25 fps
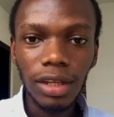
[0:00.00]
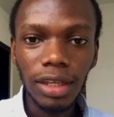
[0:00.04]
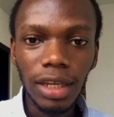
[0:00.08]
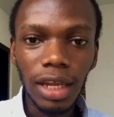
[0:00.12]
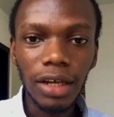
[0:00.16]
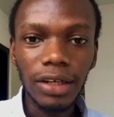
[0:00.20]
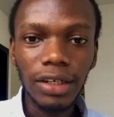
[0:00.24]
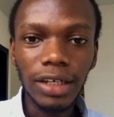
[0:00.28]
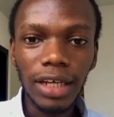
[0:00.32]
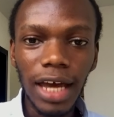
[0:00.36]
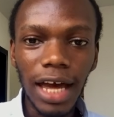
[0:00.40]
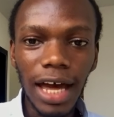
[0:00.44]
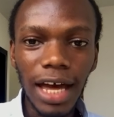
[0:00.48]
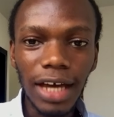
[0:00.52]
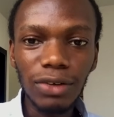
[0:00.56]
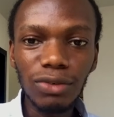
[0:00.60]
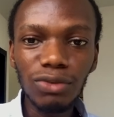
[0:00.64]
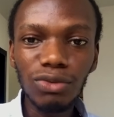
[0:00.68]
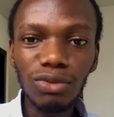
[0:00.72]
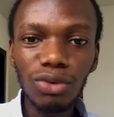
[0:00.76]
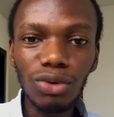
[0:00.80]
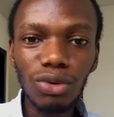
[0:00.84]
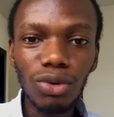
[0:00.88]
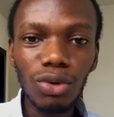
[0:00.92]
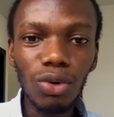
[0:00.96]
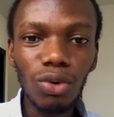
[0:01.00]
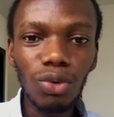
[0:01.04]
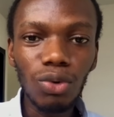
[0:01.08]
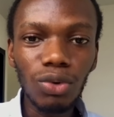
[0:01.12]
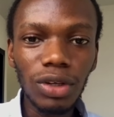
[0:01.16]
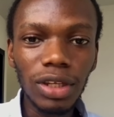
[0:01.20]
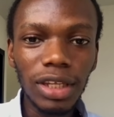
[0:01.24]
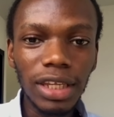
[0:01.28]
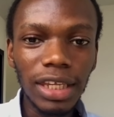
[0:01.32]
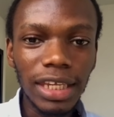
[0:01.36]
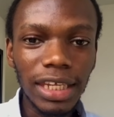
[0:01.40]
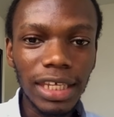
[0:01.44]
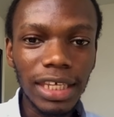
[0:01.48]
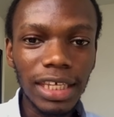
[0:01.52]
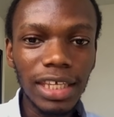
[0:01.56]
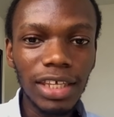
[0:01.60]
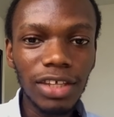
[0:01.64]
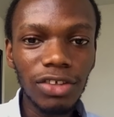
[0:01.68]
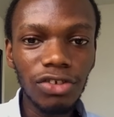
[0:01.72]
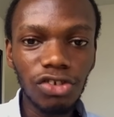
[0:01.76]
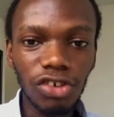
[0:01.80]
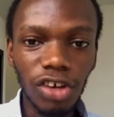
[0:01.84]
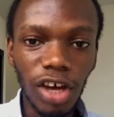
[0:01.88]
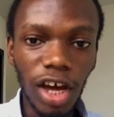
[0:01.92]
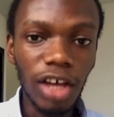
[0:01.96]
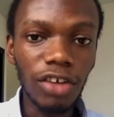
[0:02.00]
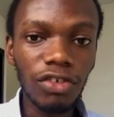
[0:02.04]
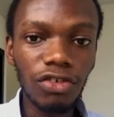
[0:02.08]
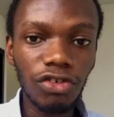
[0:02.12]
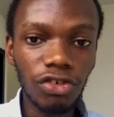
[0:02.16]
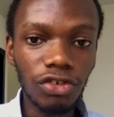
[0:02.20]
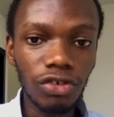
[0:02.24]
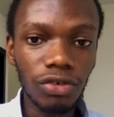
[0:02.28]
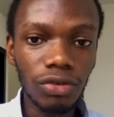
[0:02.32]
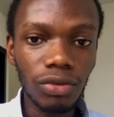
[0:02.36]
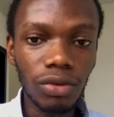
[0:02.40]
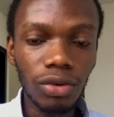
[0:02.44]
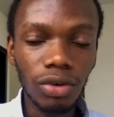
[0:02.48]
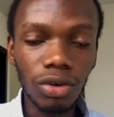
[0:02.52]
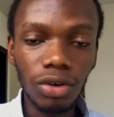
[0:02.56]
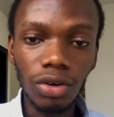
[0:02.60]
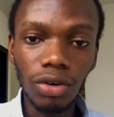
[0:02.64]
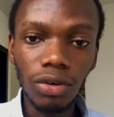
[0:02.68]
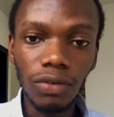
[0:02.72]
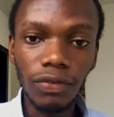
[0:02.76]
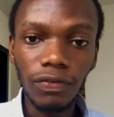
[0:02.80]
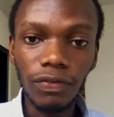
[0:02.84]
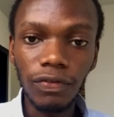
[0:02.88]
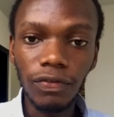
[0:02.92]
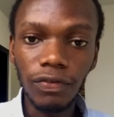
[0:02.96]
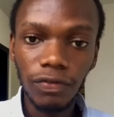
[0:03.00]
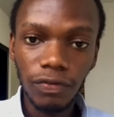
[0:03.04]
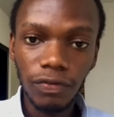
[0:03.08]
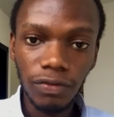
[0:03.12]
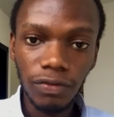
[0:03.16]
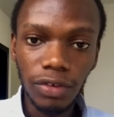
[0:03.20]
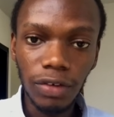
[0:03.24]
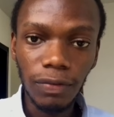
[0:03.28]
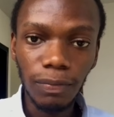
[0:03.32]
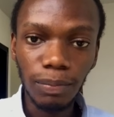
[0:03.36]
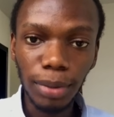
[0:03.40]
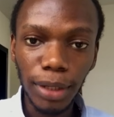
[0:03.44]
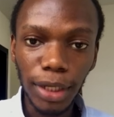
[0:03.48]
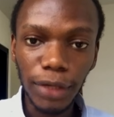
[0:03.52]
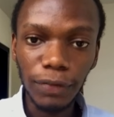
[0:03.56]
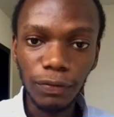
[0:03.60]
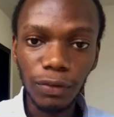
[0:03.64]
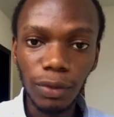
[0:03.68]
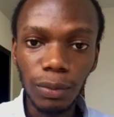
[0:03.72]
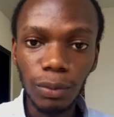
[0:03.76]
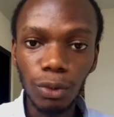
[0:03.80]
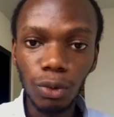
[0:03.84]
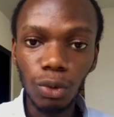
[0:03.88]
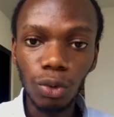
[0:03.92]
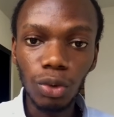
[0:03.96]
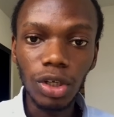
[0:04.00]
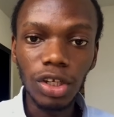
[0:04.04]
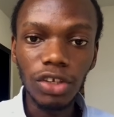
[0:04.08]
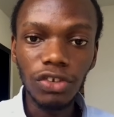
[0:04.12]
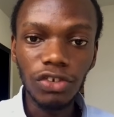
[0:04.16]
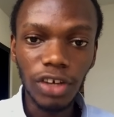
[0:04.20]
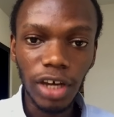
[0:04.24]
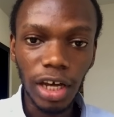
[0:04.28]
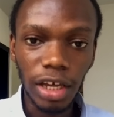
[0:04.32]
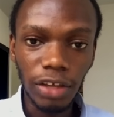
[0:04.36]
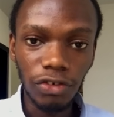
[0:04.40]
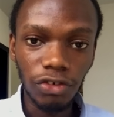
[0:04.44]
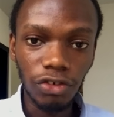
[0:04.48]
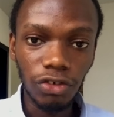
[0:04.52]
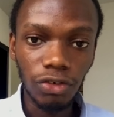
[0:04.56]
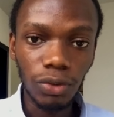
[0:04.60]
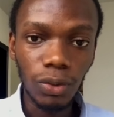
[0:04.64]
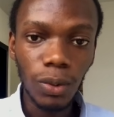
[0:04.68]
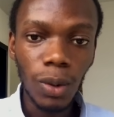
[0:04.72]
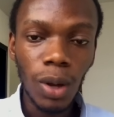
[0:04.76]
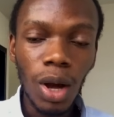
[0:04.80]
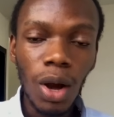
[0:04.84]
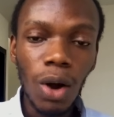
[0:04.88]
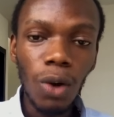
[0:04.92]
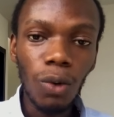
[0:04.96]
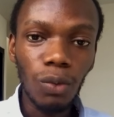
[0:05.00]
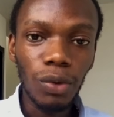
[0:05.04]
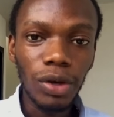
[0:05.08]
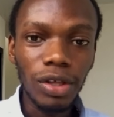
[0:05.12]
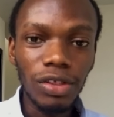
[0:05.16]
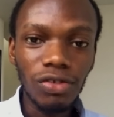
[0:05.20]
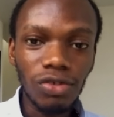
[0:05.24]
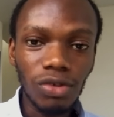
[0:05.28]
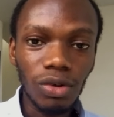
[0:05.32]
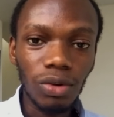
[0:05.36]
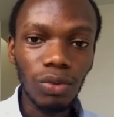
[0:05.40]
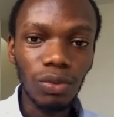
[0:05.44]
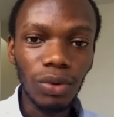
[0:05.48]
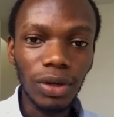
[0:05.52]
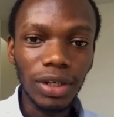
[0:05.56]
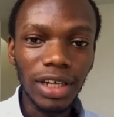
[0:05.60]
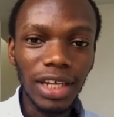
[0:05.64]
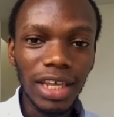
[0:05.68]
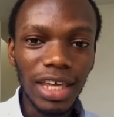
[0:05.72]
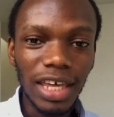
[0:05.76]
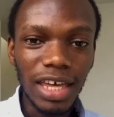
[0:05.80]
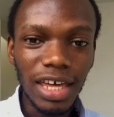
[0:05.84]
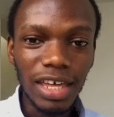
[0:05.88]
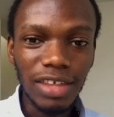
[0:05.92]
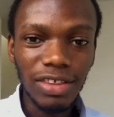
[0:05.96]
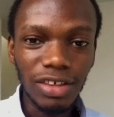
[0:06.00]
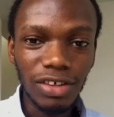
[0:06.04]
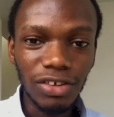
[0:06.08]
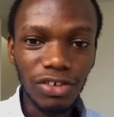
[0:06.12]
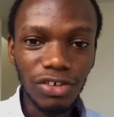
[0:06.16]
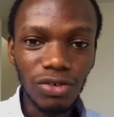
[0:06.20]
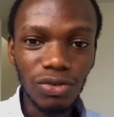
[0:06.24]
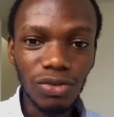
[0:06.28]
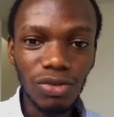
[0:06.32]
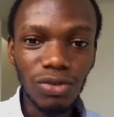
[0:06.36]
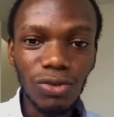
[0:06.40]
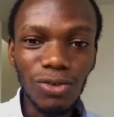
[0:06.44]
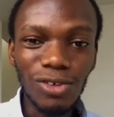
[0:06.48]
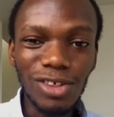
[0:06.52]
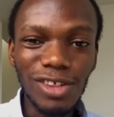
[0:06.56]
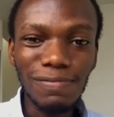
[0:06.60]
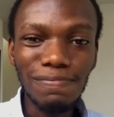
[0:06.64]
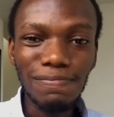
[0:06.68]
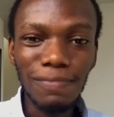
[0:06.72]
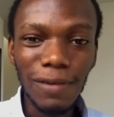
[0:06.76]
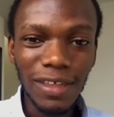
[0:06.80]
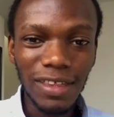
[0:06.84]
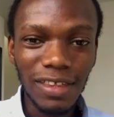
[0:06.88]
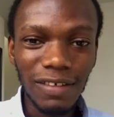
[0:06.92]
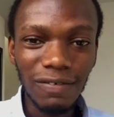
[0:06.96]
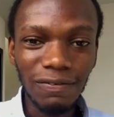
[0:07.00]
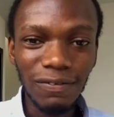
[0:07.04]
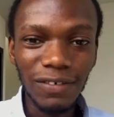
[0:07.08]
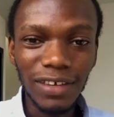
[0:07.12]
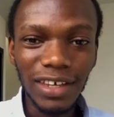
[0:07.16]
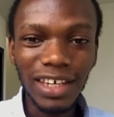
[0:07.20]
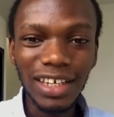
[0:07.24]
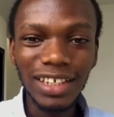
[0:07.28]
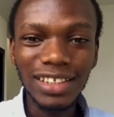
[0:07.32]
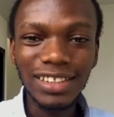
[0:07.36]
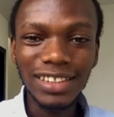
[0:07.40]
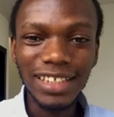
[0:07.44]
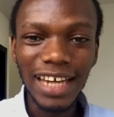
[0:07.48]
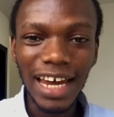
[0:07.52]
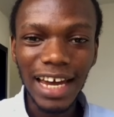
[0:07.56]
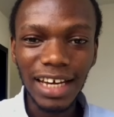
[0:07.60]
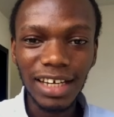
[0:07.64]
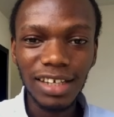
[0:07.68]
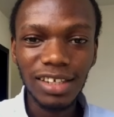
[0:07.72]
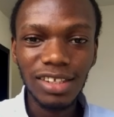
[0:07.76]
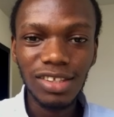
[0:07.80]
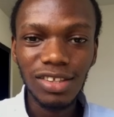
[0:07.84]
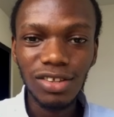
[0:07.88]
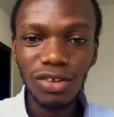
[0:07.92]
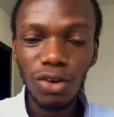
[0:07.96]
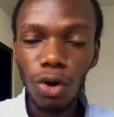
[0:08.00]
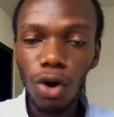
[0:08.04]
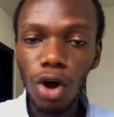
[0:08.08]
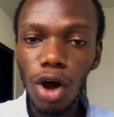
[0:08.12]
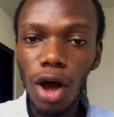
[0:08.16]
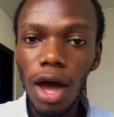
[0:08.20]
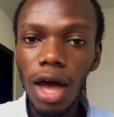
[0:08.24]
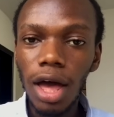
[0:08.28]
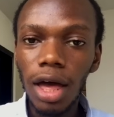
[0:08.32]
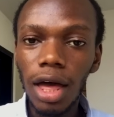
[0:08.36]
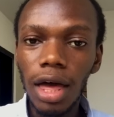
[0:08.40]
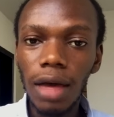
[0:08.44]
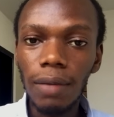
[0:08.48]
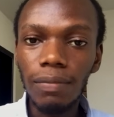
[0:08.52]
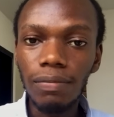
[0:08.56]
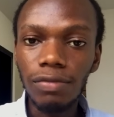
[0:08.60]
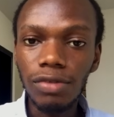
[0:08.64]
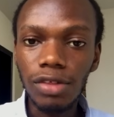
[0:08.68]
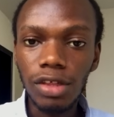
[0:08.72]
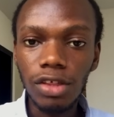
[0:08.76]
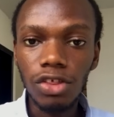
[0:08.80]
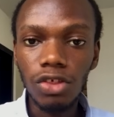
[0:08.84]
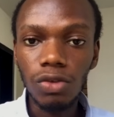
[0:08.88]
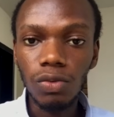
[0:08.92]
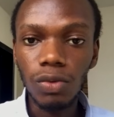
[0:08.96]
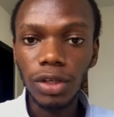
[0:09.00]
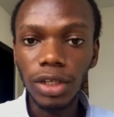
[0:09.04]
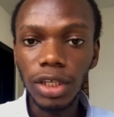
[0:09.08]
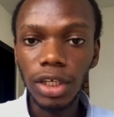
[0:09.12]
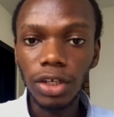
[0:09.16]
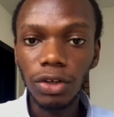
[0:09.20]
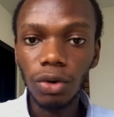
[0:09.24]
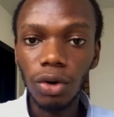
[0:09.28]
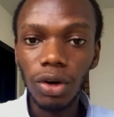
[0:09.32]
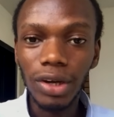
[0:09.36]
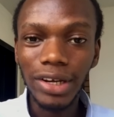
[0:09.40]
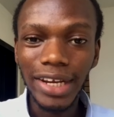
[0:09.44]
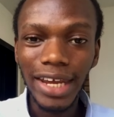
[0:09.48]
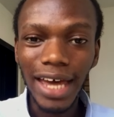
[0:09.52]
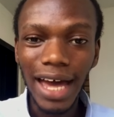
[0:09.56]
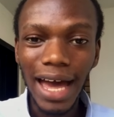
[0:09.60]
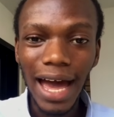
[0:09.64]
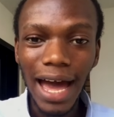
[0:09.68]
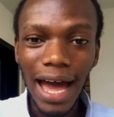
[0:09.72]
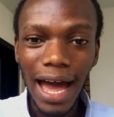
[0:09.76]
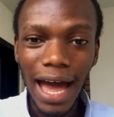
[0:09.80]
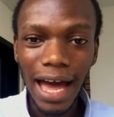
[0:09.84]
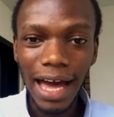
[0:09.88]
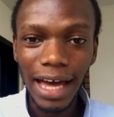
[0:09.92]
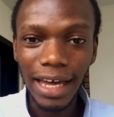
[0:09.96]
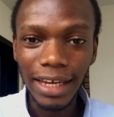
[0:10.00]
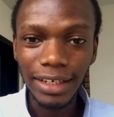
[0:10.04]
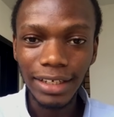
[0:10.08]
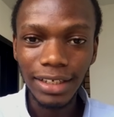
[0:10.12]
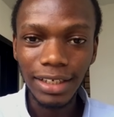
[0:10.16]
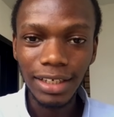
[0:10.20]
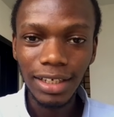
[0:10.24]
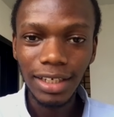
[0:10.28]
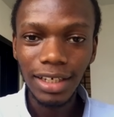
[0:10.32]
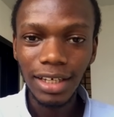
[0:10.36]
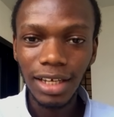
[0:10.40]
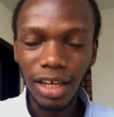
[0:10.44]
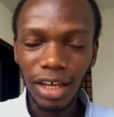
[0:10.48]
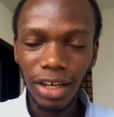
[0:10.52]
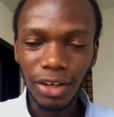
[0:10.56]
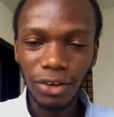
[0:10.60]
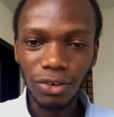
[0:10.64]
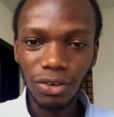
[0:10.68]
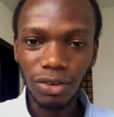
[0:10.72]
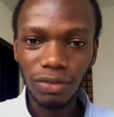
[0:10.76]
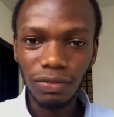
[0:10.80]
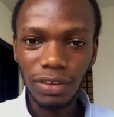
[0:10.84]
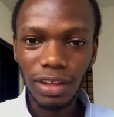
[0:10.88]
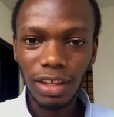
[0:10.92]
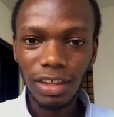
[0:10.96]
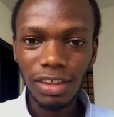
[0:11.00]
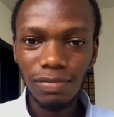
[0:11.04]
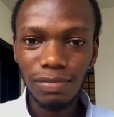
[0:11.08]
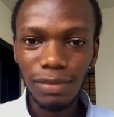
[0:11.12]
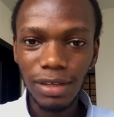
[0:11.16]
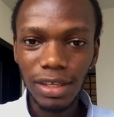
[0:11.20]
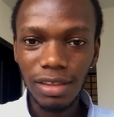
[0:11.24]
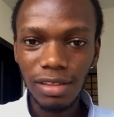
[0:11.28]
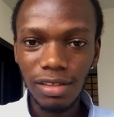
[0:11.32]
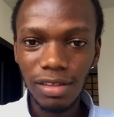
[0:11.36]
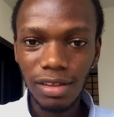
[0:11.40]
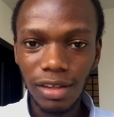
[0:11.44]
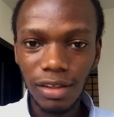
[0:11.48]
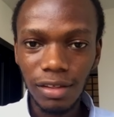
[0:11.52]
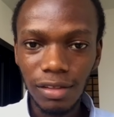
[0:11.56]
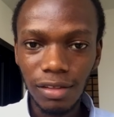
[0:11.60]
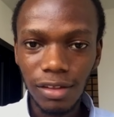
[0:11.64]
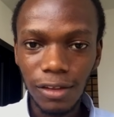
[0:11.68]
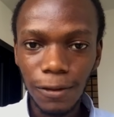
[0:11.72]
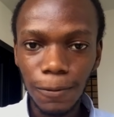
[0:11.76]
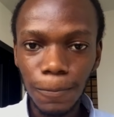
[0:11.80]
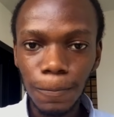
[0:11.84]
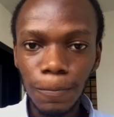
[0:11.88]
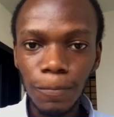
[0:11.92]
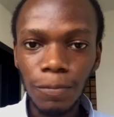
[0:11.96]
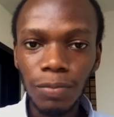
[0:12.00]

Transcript: Now the ad will only charge you, or the platform will only charge you when someone executes the specific tax situated on that ad. I don't know if that's making sense.